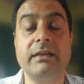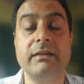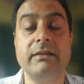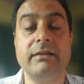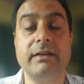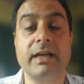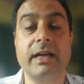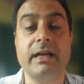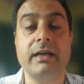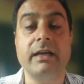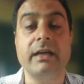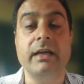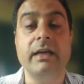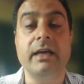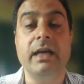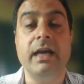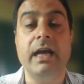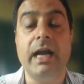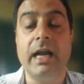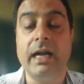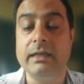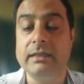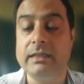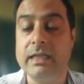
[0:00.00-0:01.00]
in red.
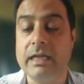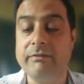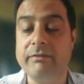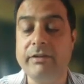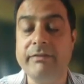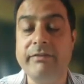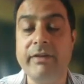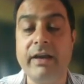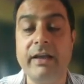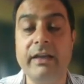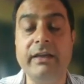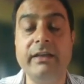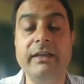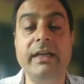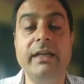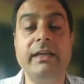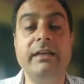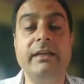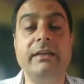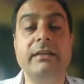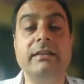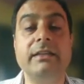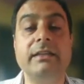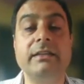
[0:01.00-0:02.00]
And then we
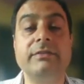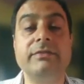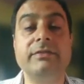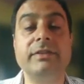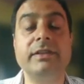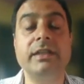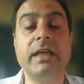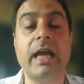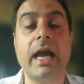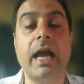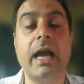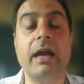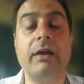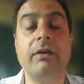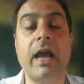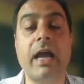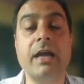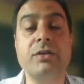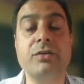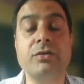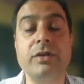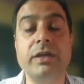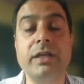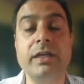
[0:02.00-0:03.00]
validated this. We
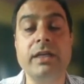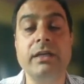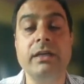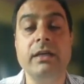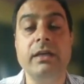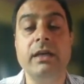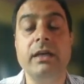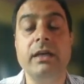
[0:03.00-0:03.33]
actually